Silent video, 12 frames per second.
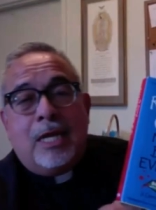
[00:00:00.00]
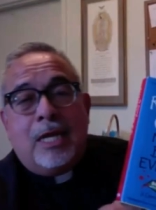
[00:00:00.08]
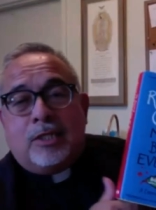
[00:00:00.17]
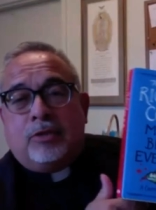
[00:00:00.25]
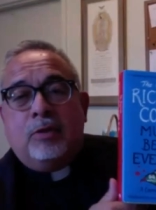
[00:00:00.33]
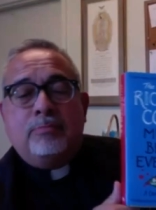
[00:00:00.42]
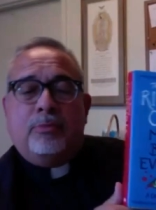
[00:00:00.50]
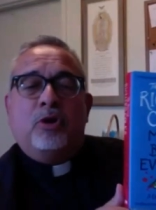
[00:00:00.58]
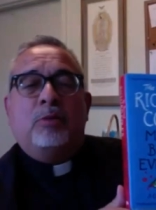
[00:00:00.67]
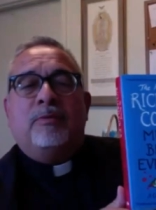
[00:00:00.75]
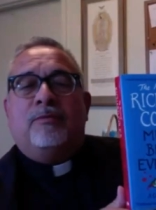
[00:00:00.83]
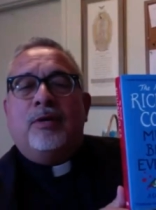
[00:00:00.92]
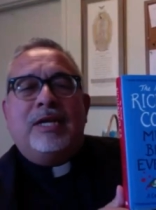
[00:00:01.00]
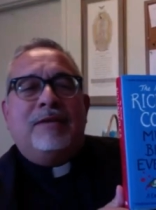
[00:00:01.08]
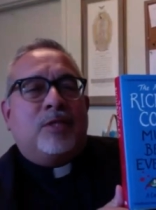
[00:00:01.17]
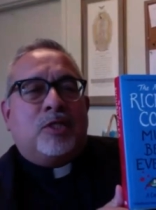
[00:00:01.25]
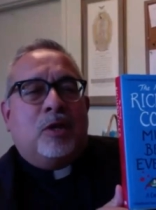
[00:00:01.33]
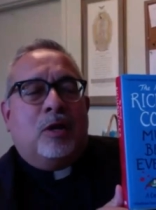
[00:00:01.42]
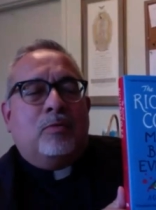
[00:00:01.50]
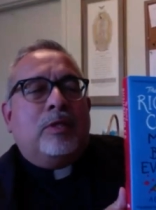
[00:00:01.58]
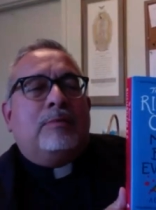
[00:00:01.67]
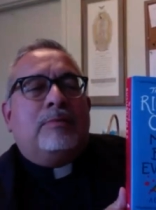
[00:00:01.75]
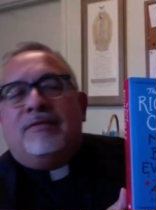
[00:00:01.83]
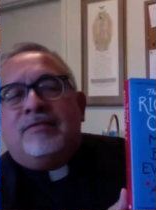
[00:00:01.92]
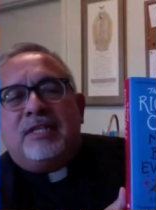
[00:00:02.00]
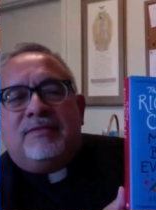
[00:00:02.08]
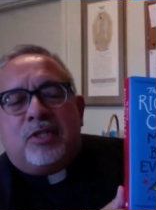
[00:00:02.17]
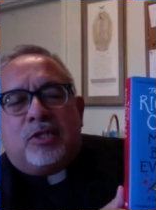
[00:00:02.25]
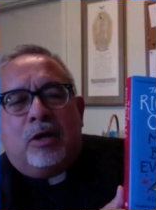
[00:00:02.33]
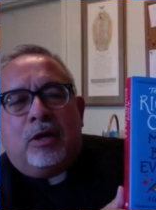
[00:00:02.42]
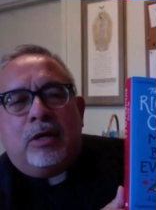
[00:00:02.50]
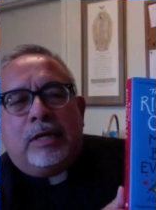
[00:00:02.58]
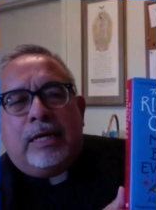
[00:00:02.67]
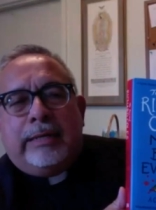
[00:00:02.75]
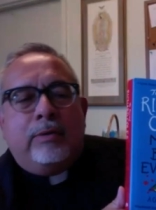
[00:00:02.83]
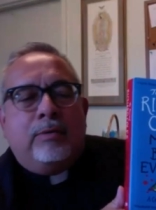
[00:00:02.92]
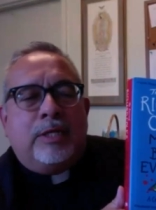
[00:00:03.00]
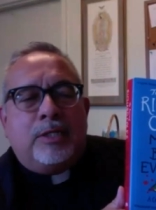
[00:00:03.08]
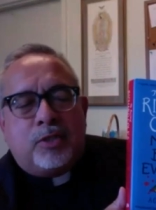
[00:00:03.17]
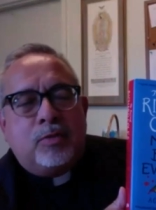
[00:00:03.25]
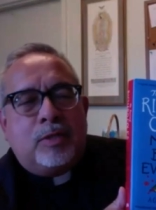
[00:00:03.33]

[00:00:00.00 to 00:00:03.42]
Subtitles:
So I thought Murder Before Evensong. William loves Evensong, and oh, let's